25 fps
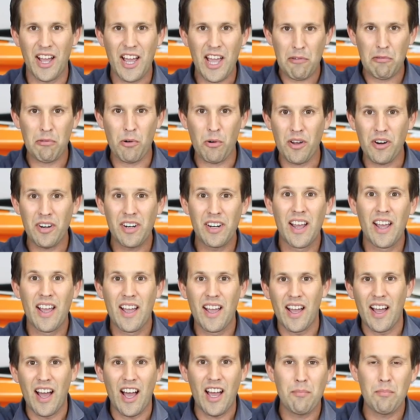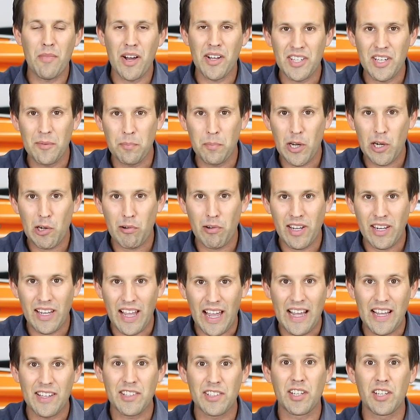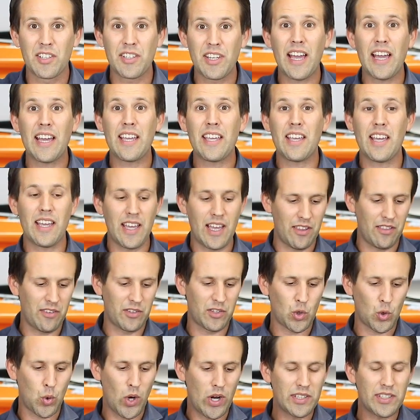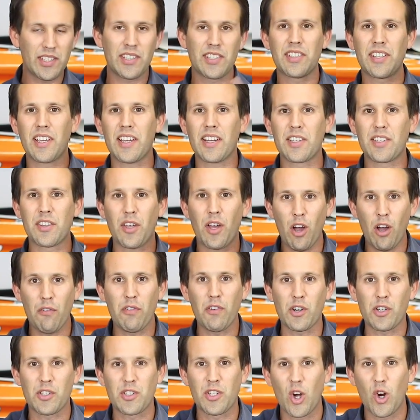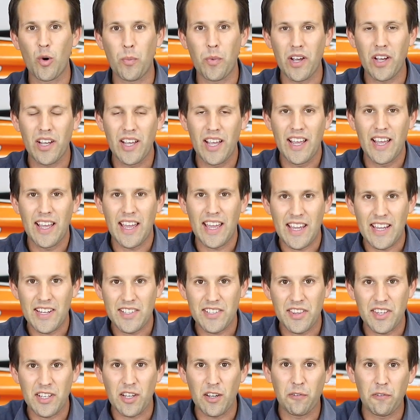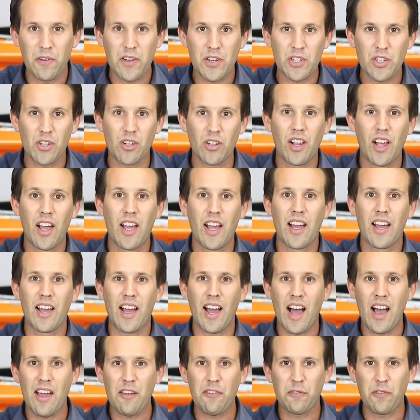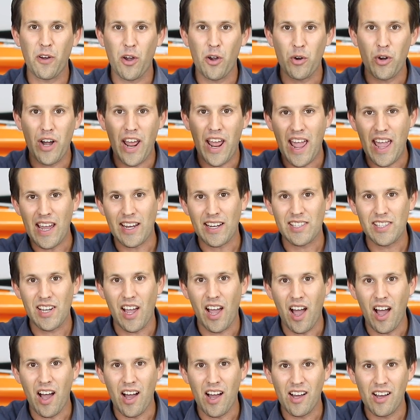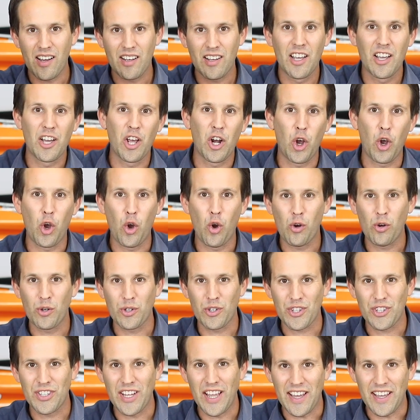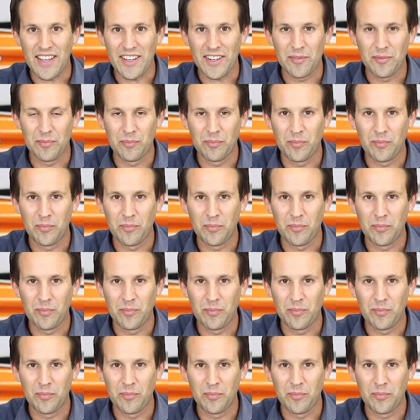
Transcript: Hi everyone, I'm Martin Pickering and today, 26th of October, is the official iPhone XR launch day.